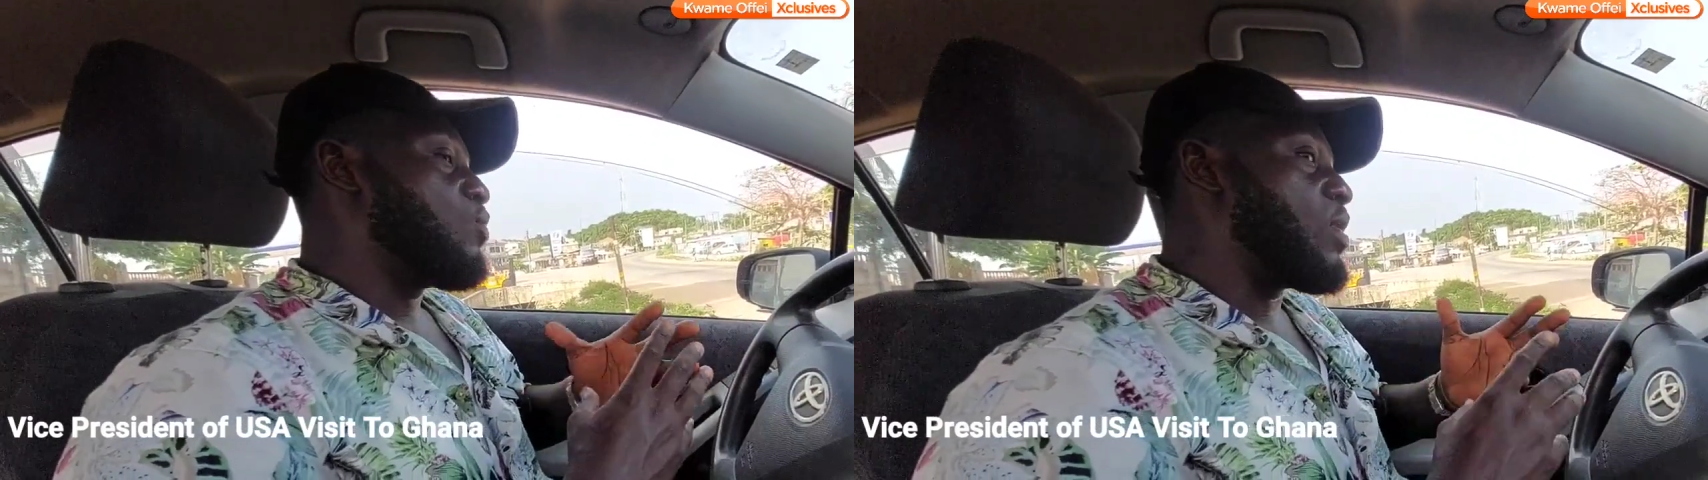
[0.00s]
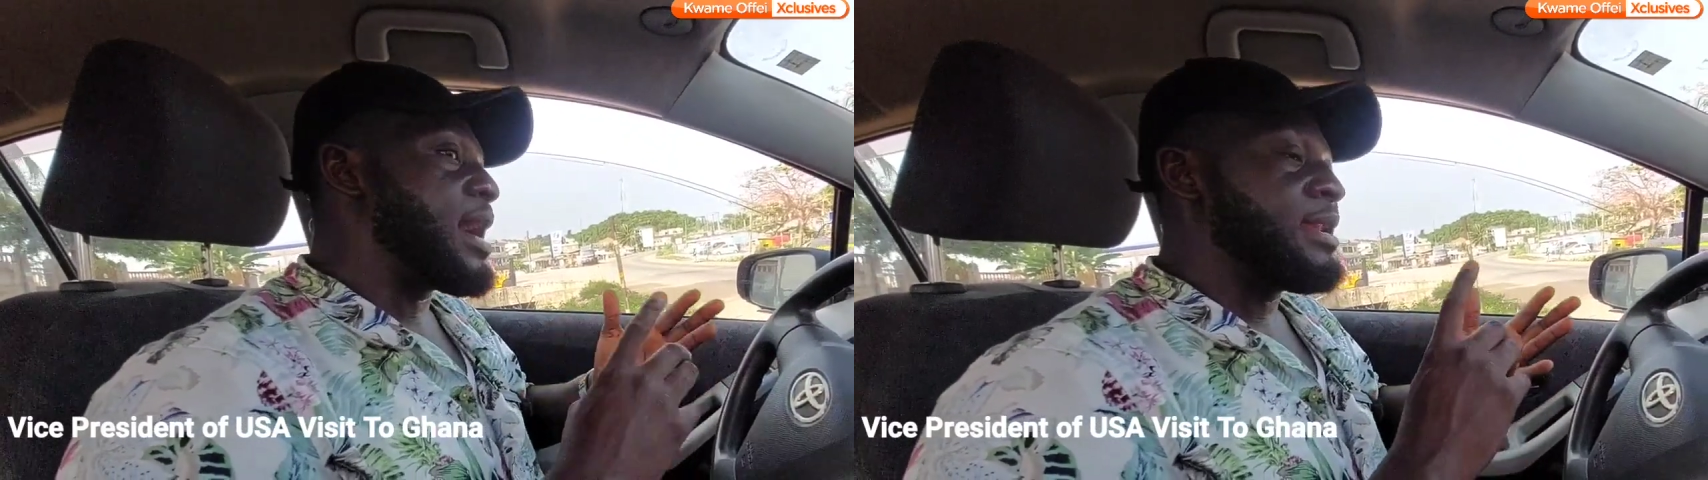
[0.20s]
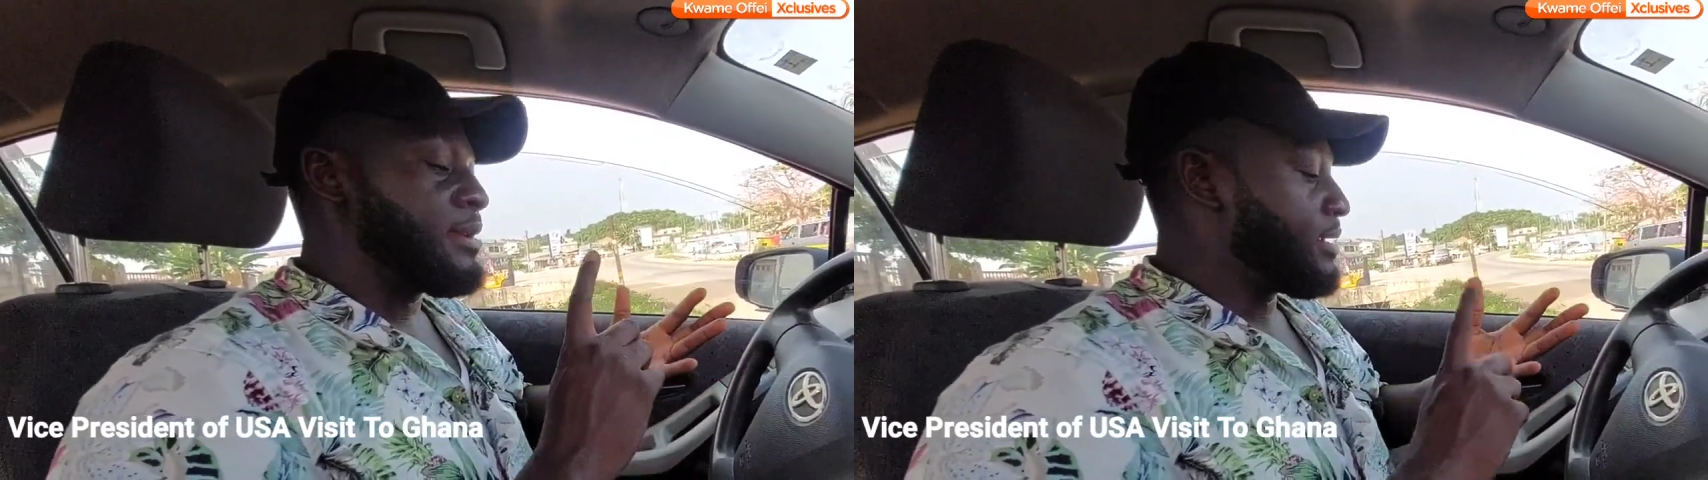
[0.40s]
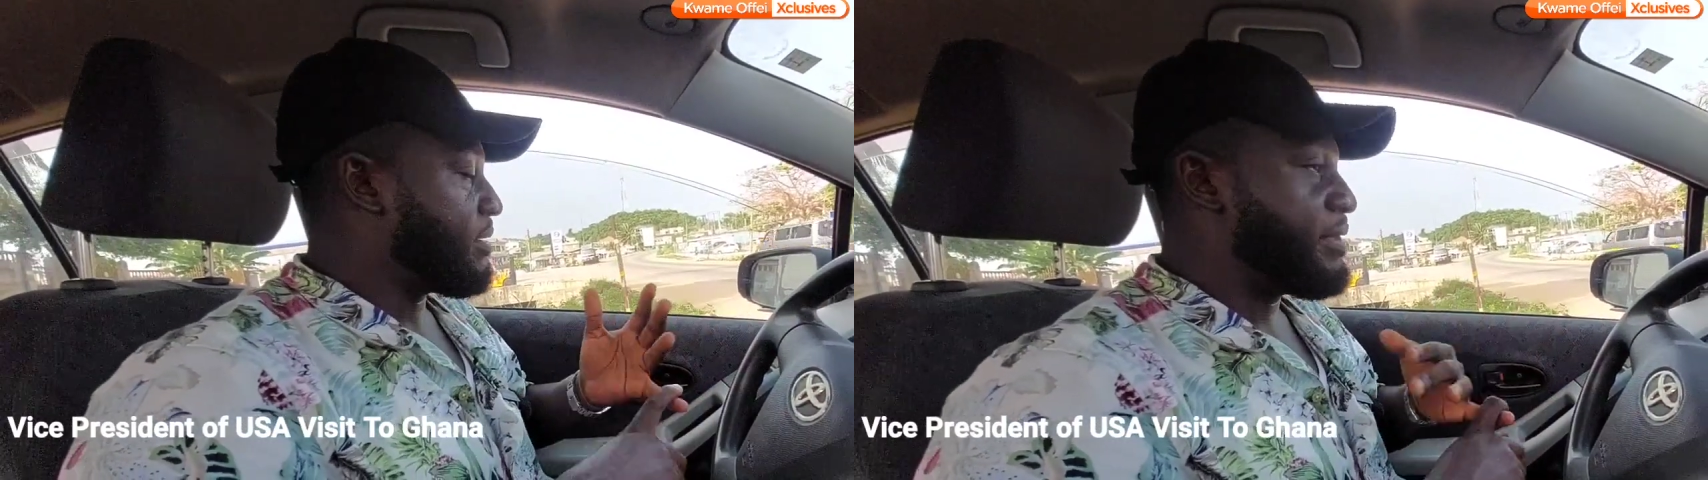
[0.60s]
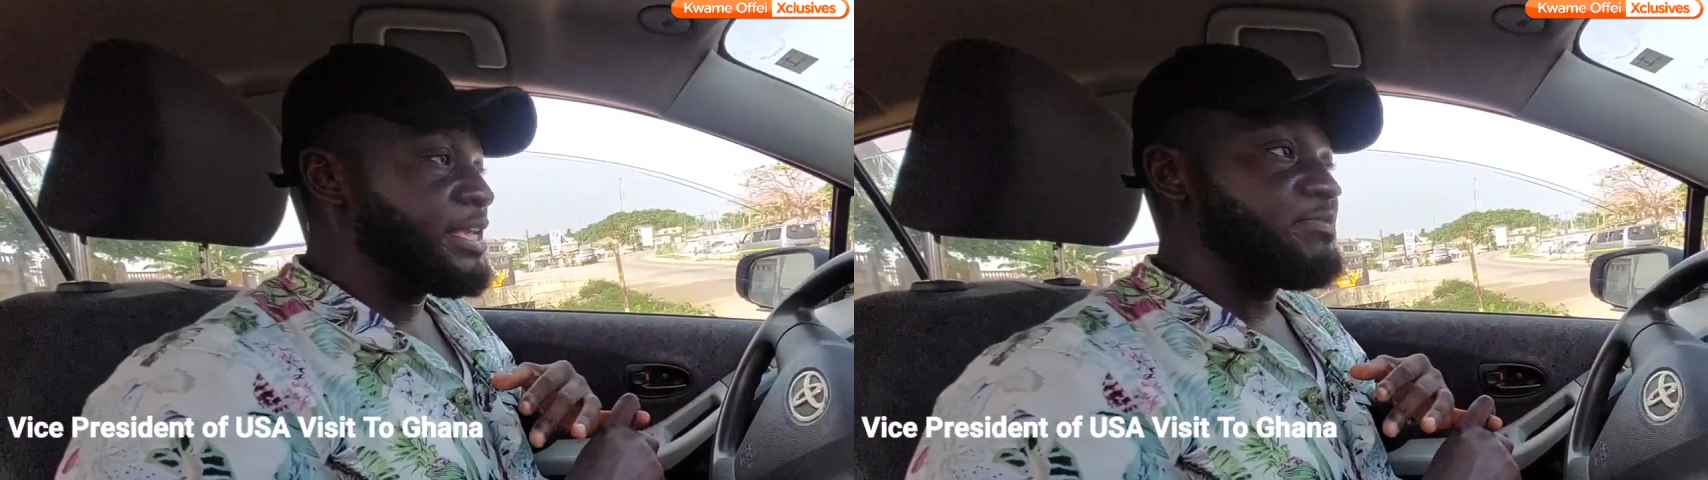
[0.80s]
one,
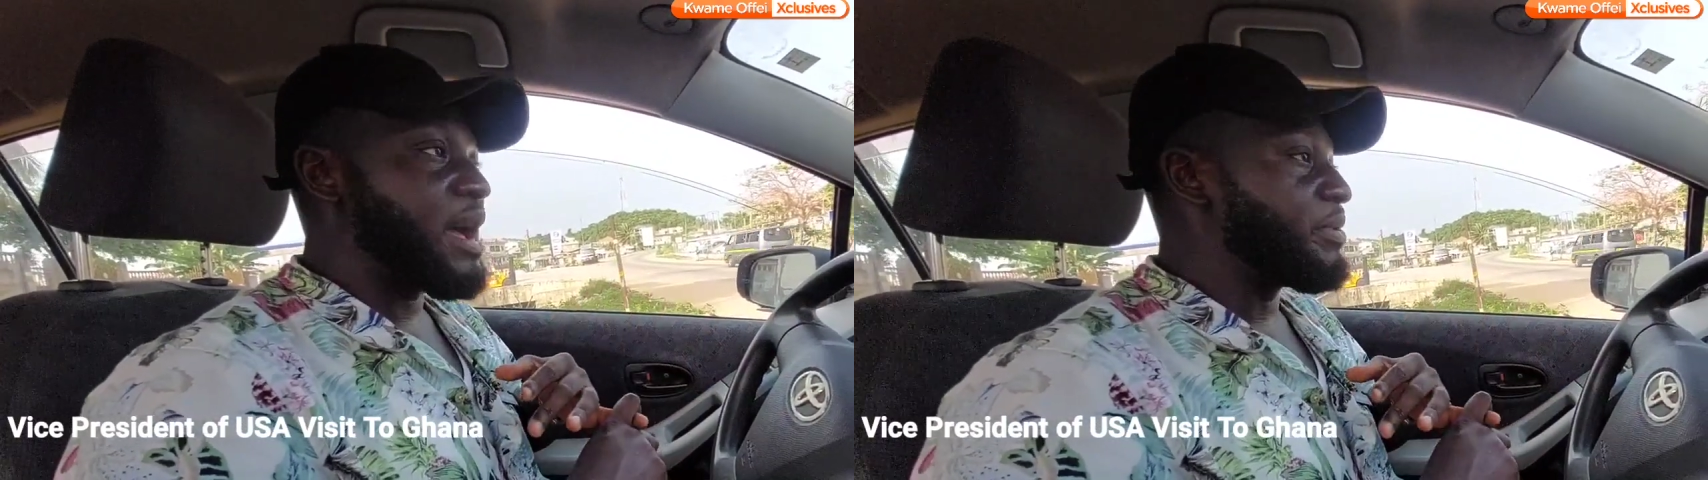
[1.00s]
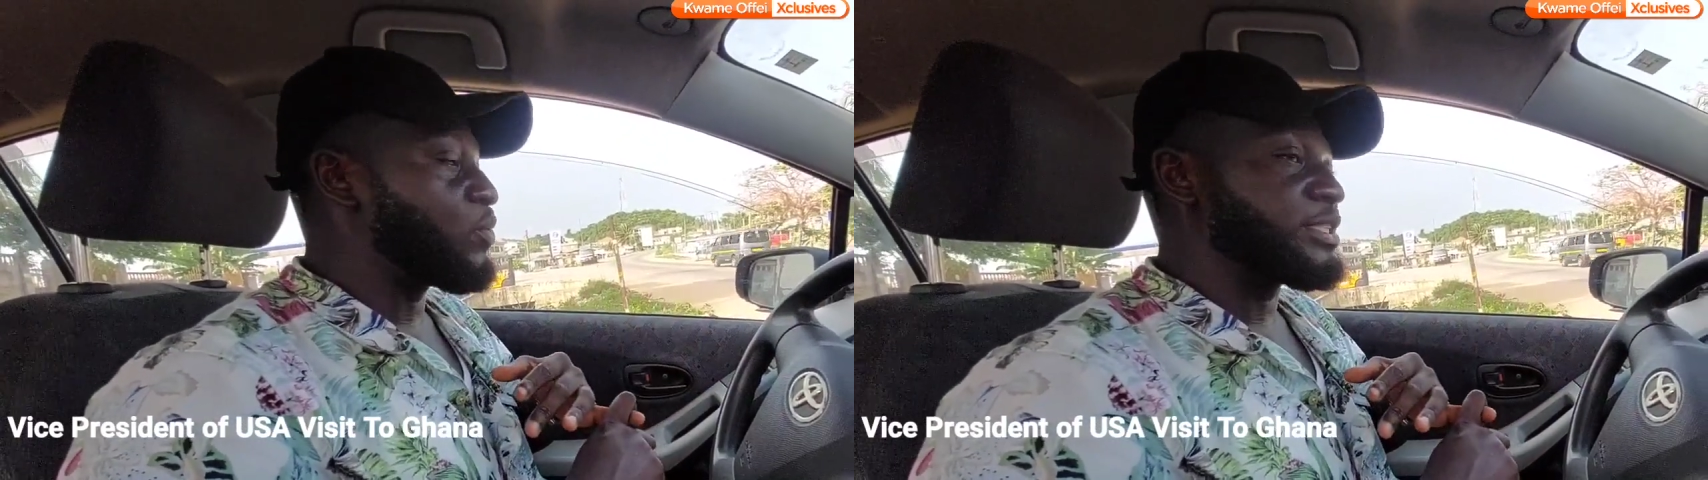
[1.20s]
it means Babin